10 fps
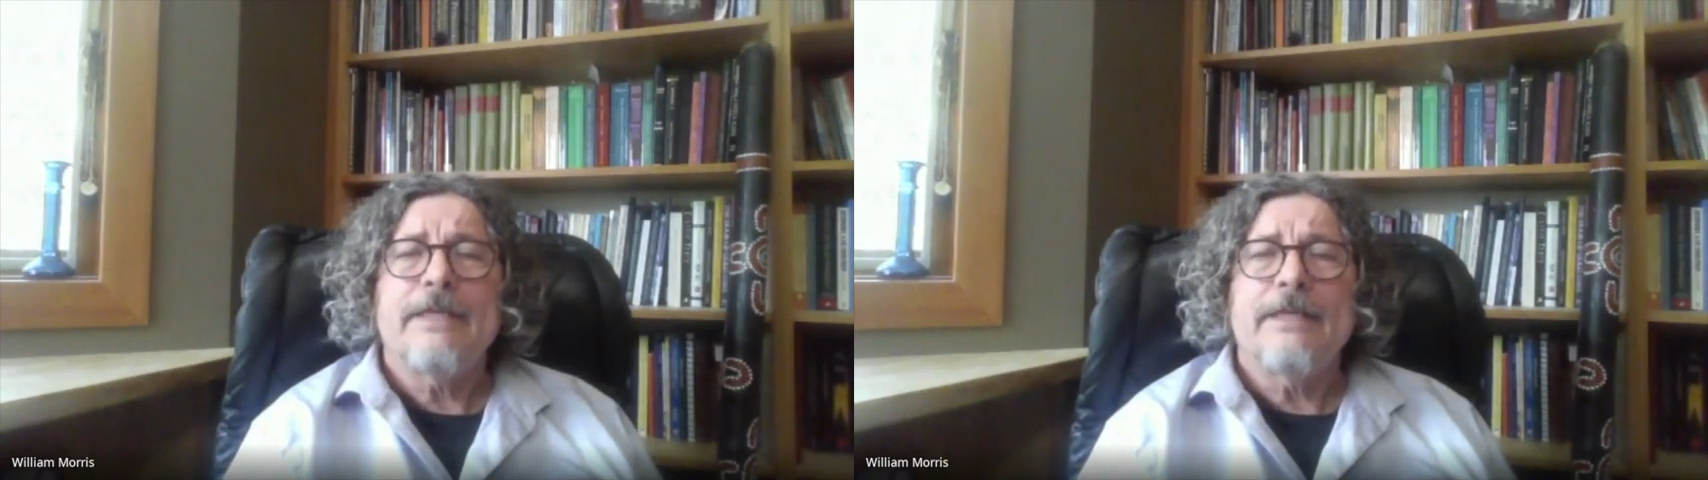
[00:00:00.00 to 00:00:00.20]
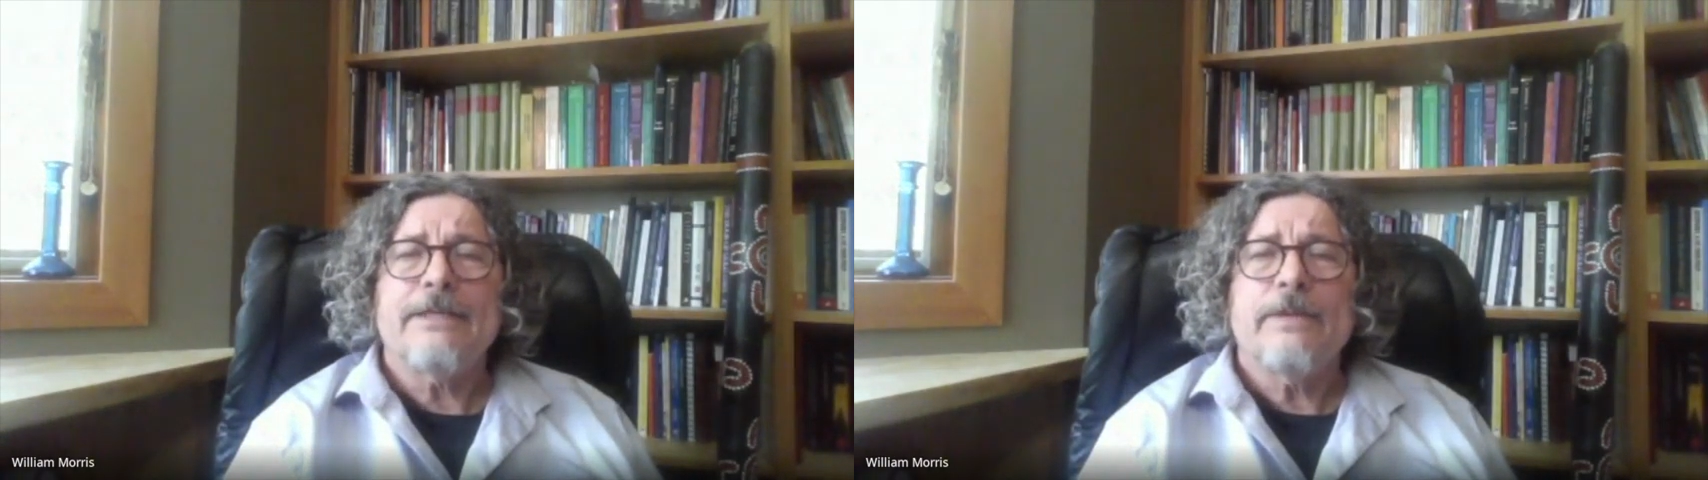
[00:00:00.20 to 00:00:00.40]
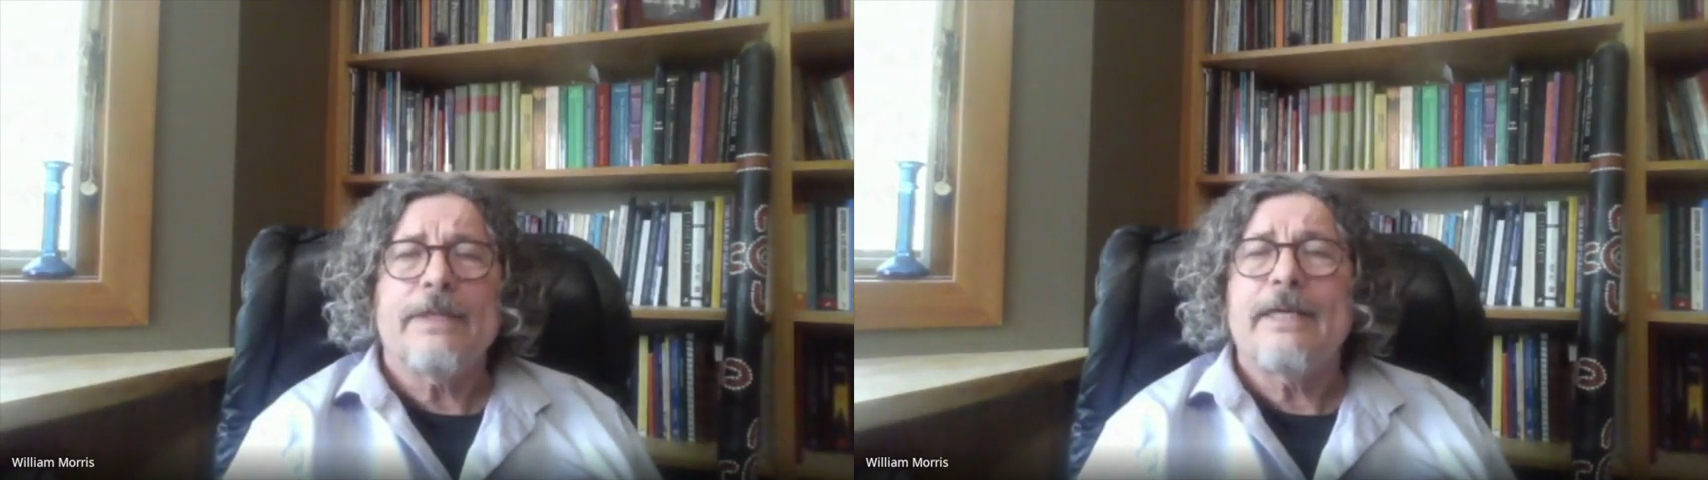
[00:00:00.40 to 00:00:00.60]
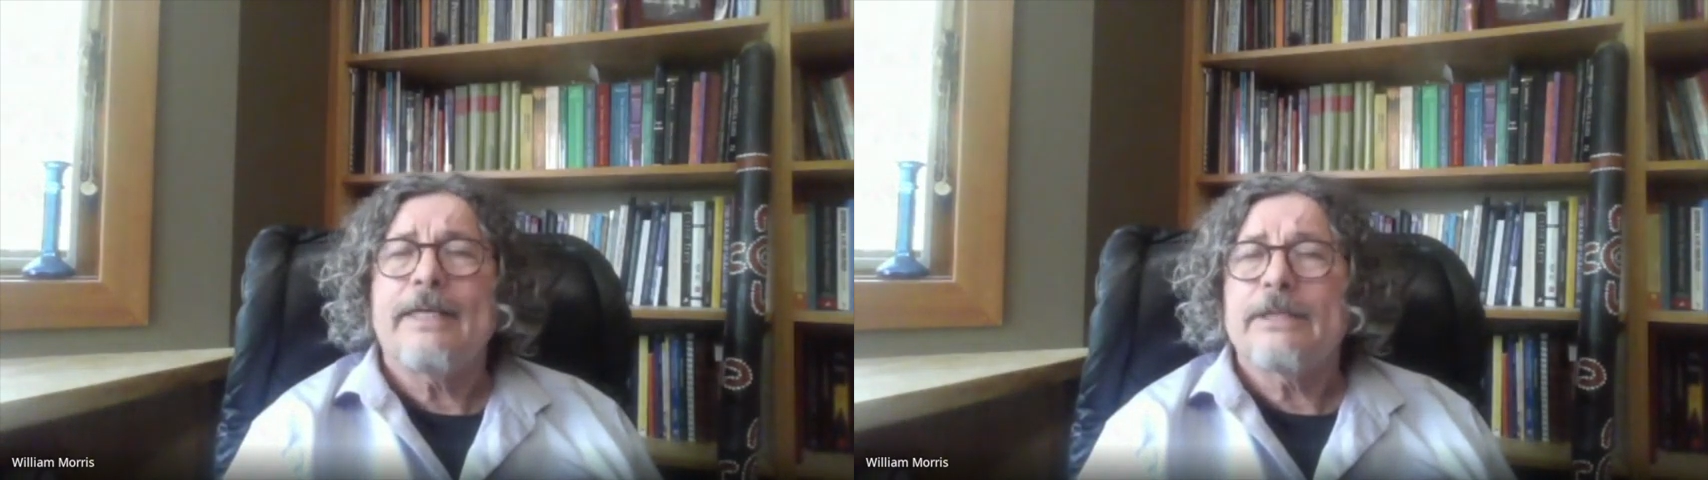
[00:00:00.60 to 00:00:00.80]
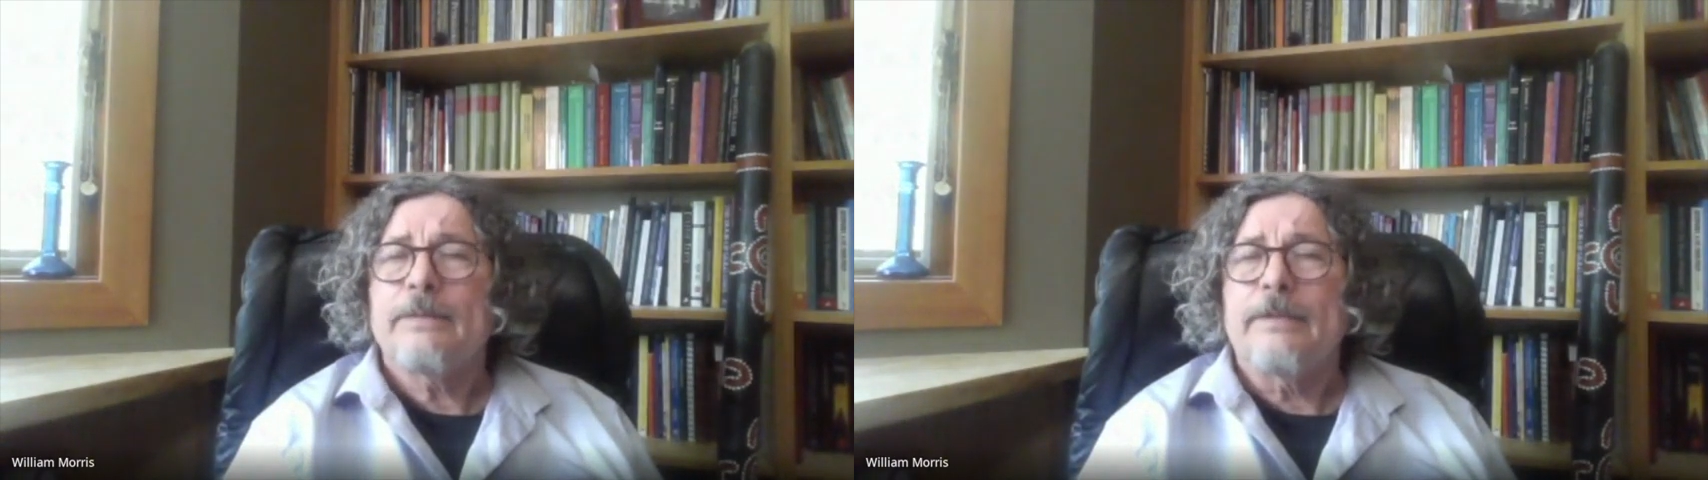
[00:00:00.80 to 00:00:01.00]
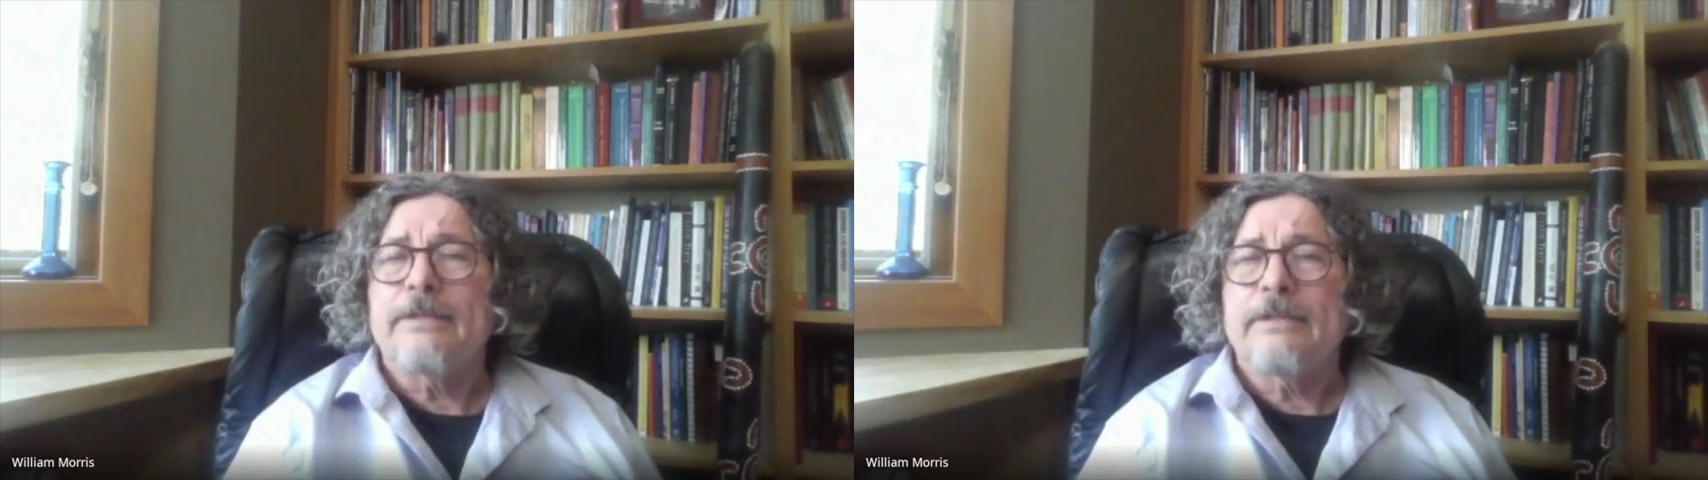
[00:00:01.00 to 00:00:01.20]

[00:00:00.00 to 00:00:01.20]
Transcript: and that's when I got exposed